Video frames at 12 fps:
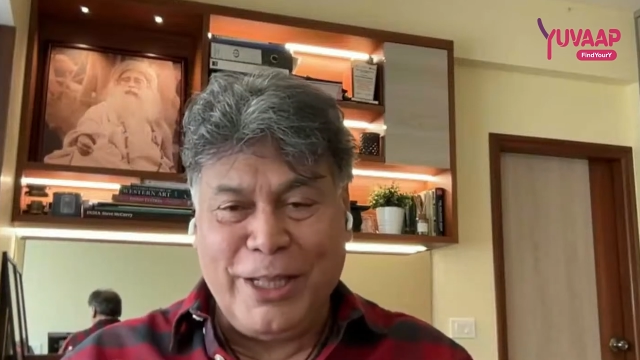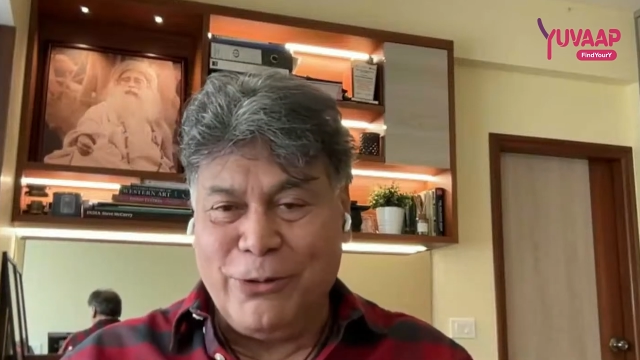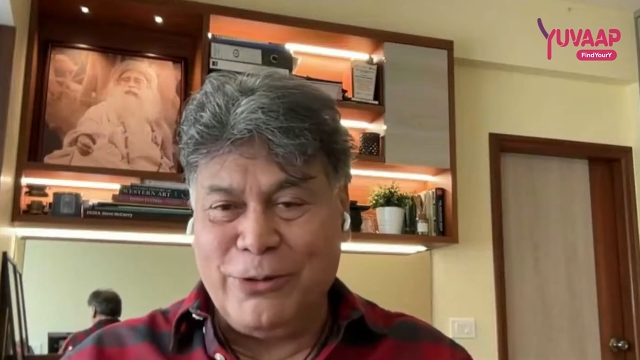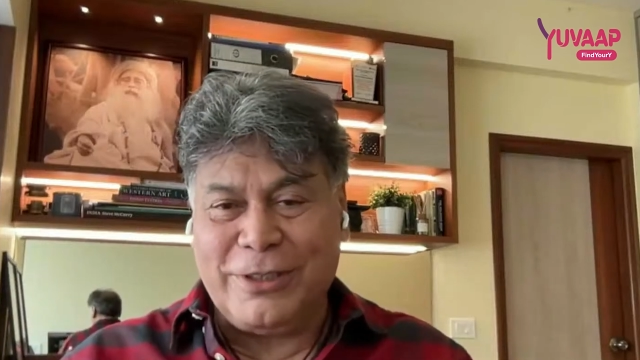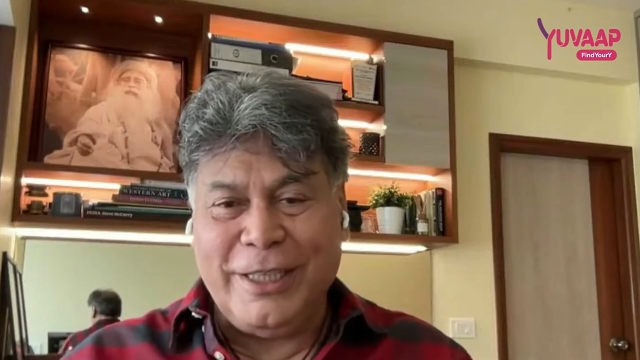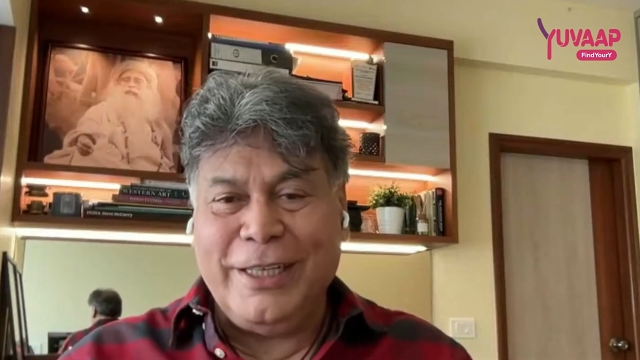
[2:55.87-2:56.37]

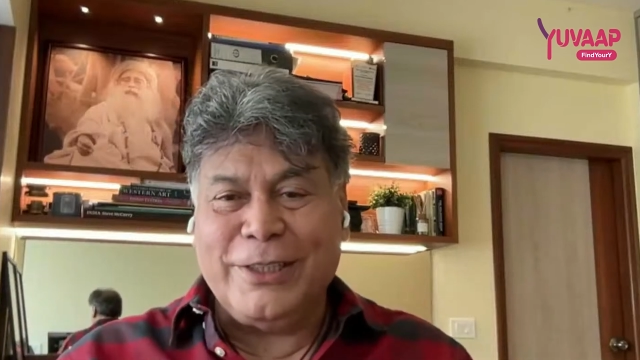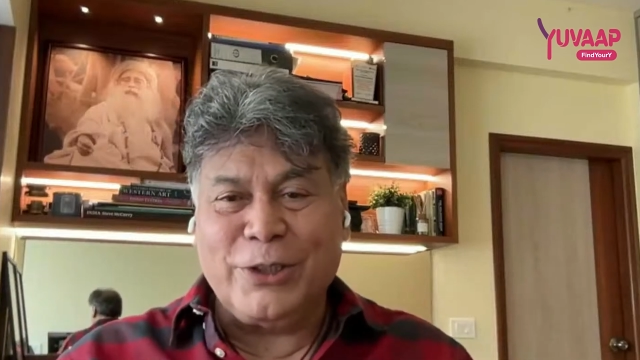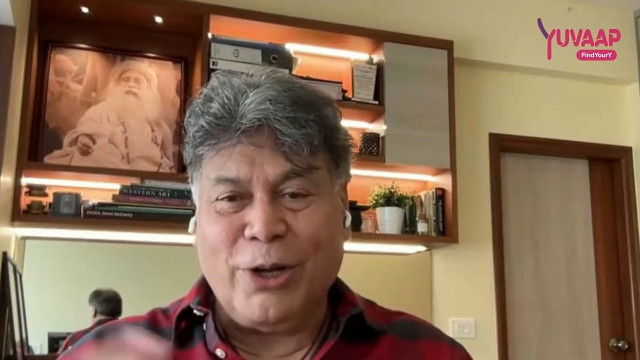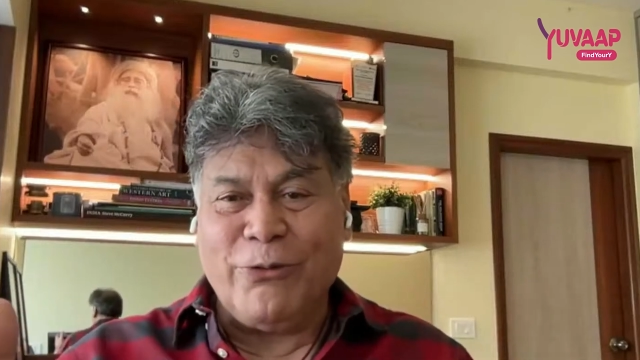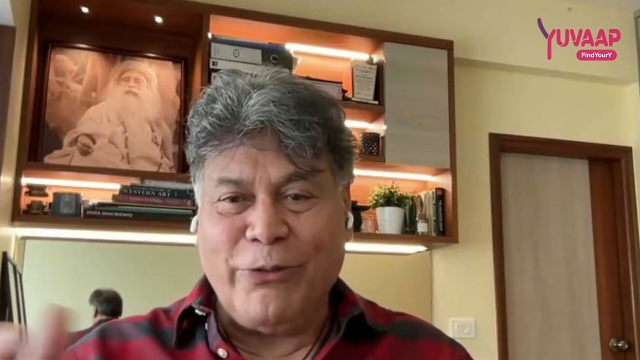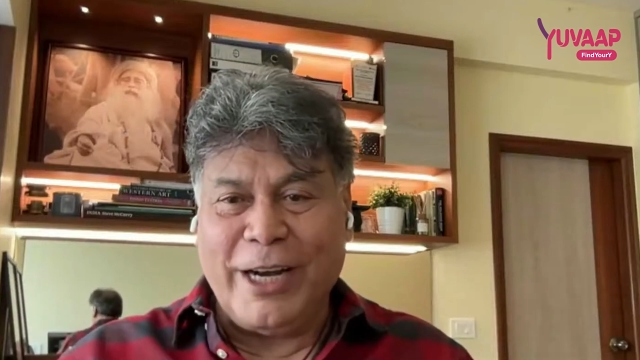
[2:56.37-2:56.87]
Without
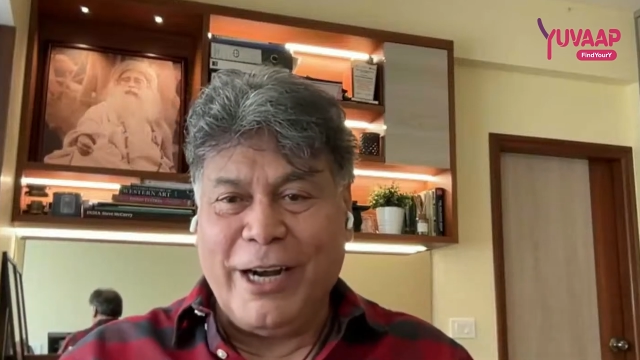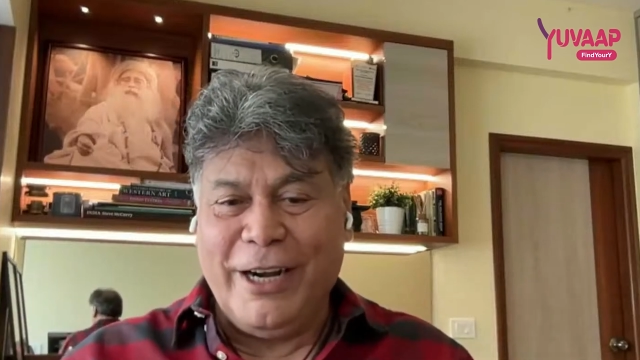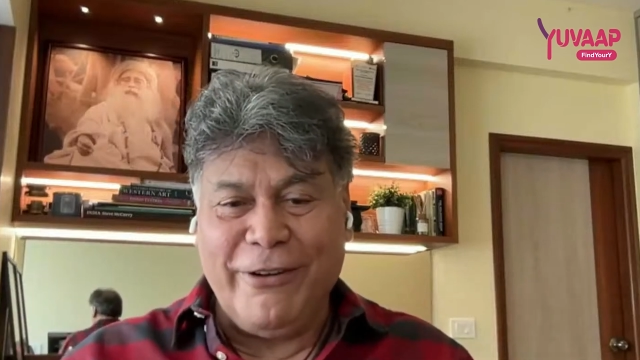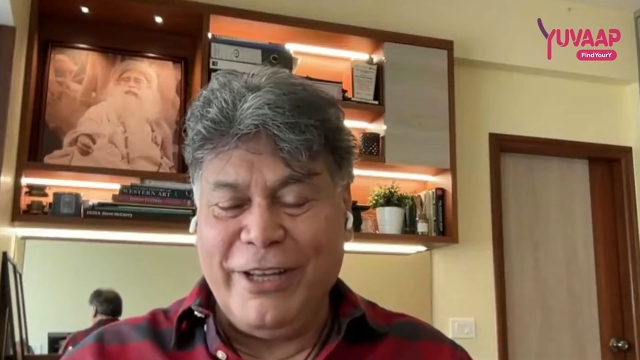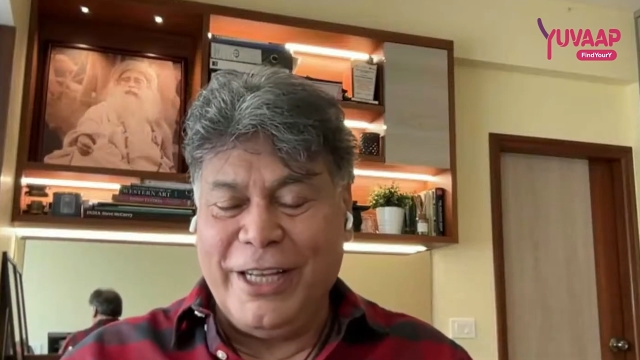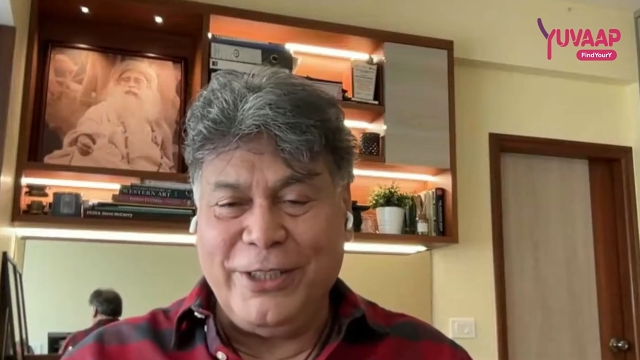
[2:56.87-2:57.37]
software,
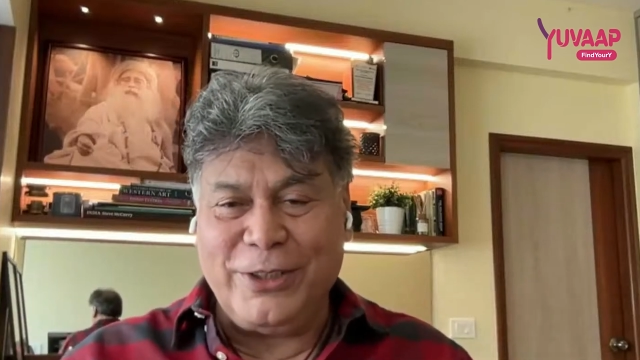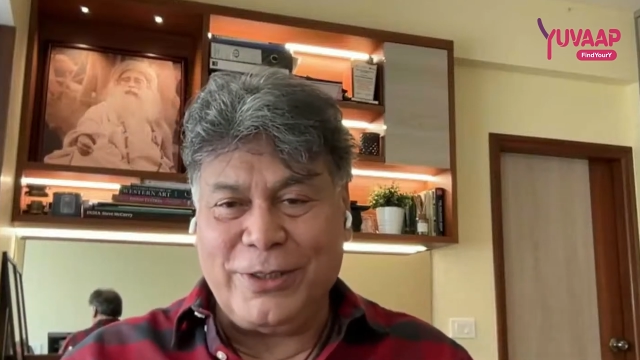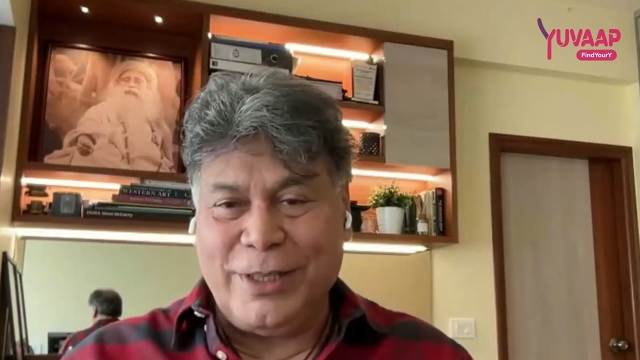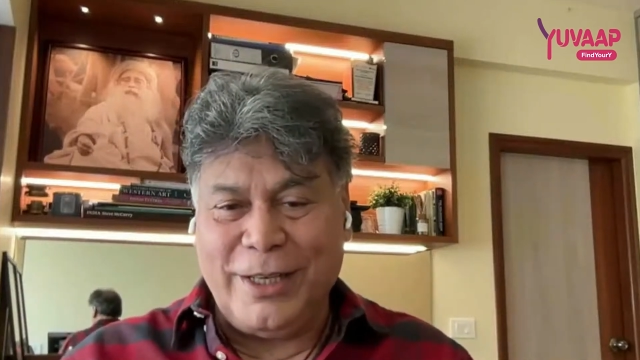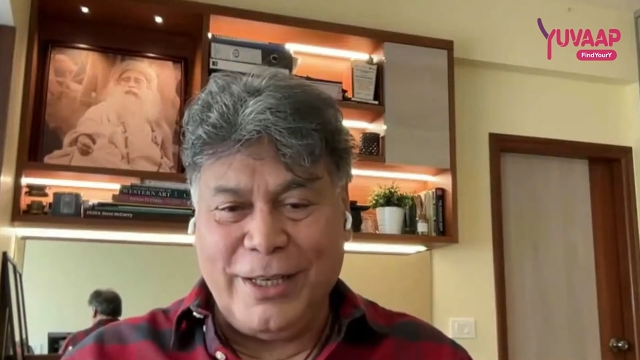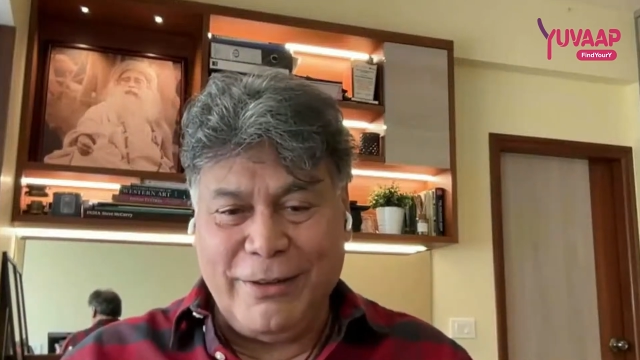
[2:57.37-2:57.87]
hardware
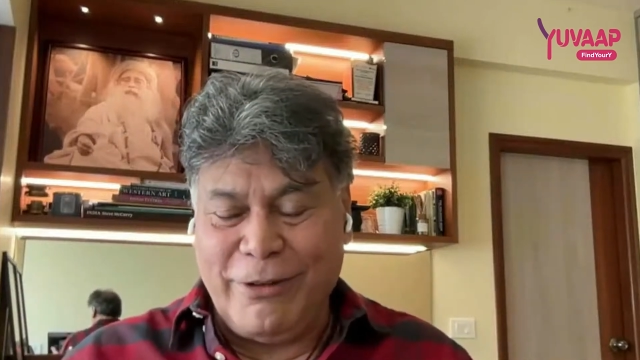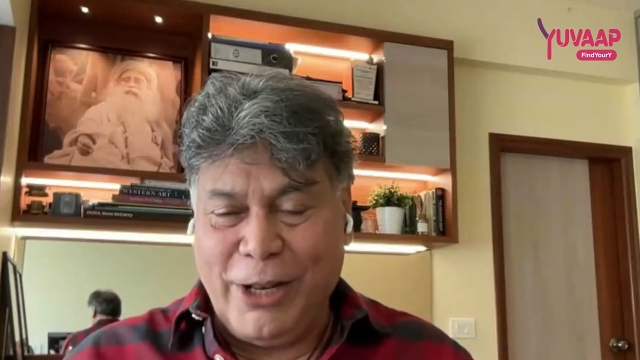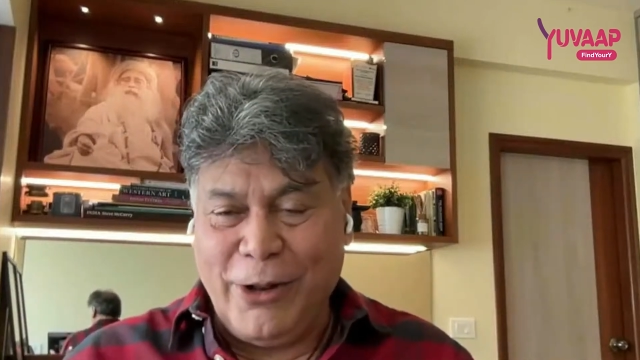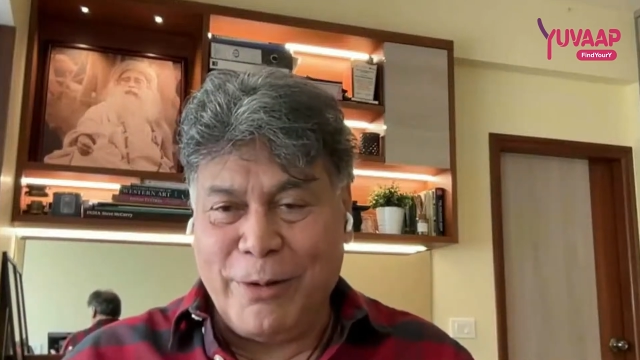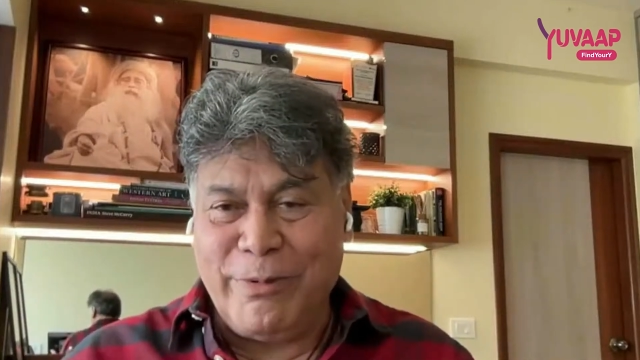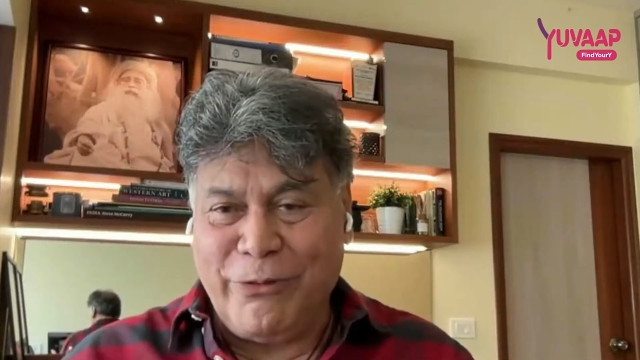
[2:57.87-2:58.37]

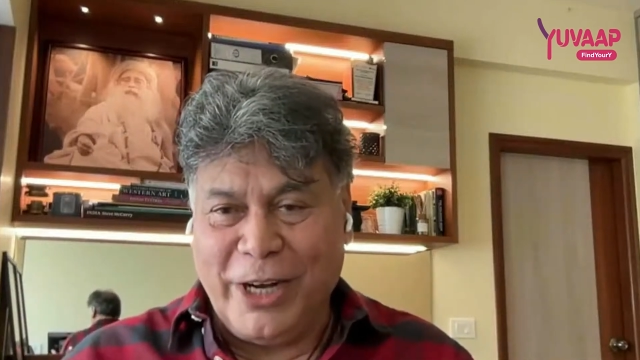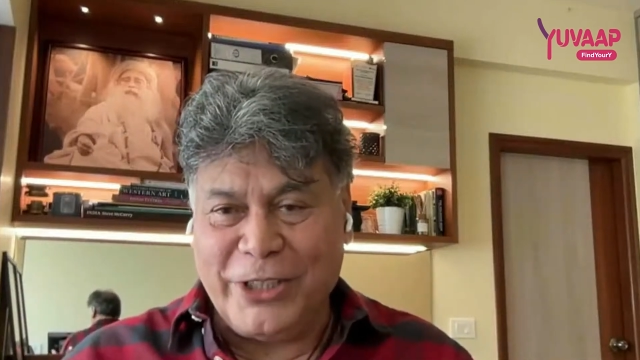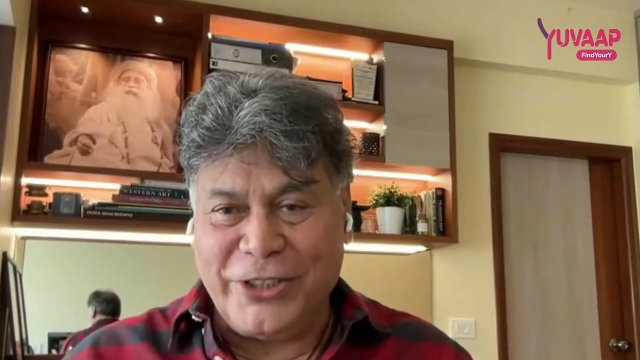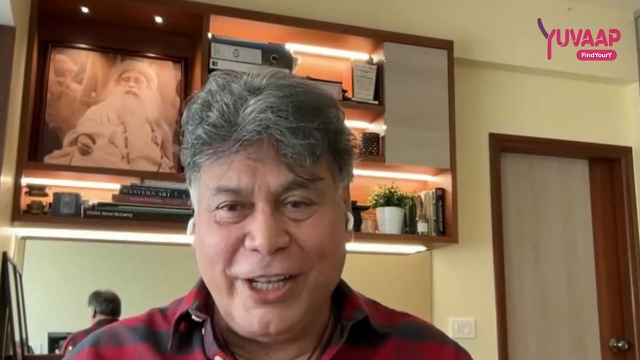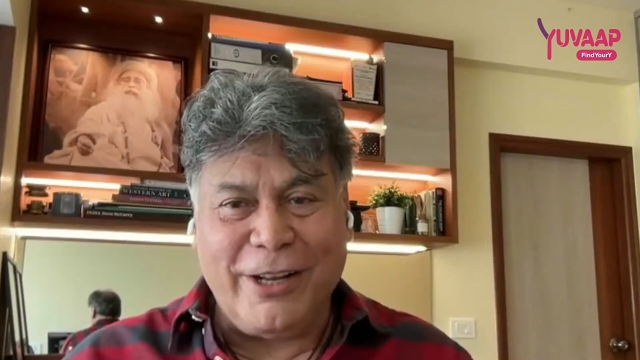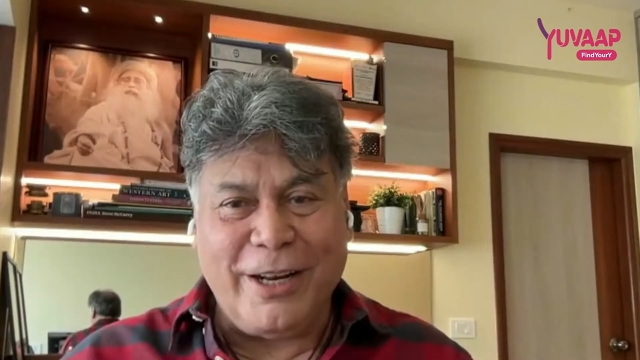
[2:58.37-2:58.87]
will not be
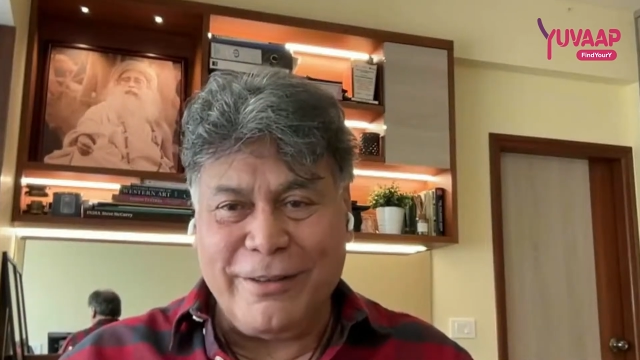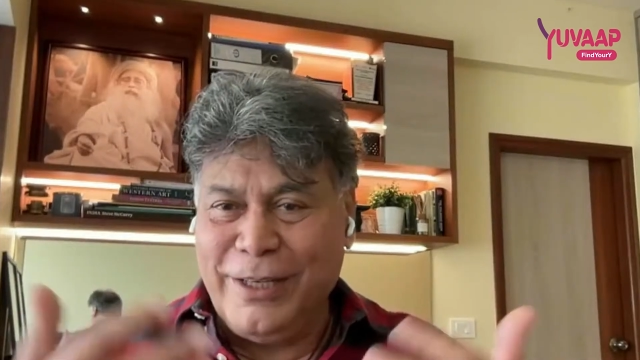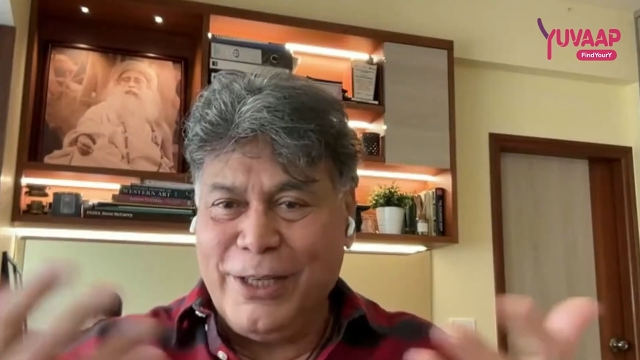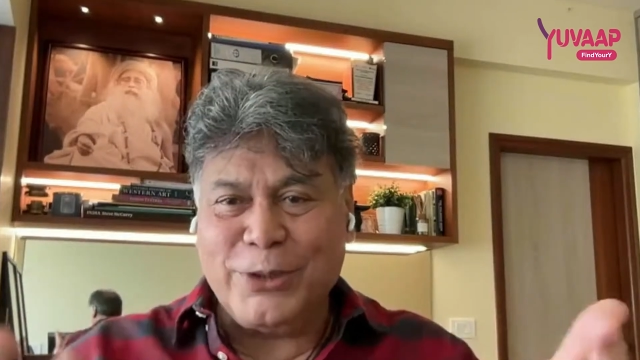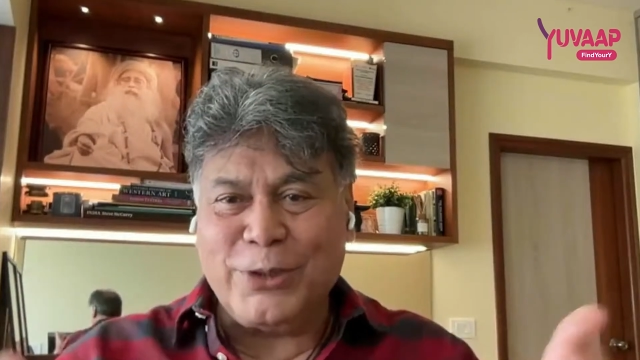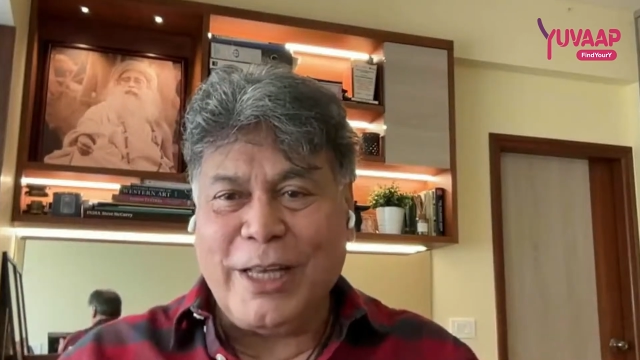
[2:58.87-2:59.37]
functional,
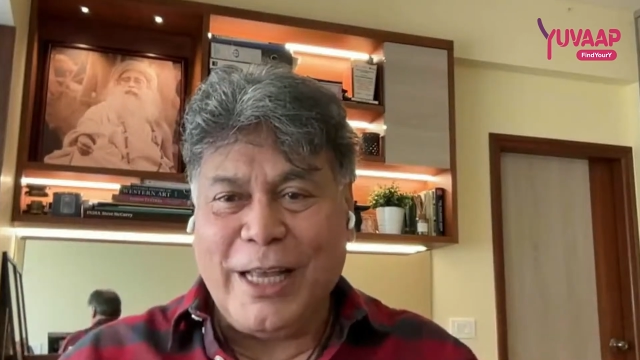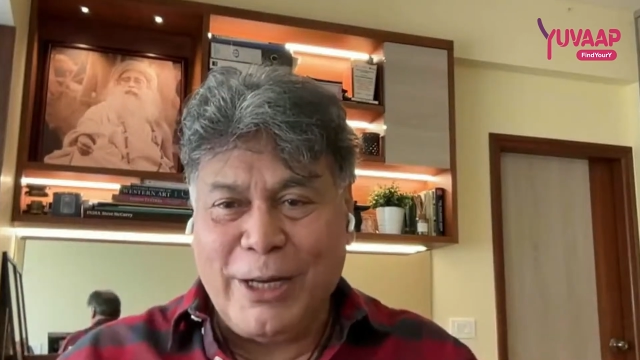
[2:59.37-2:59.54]
and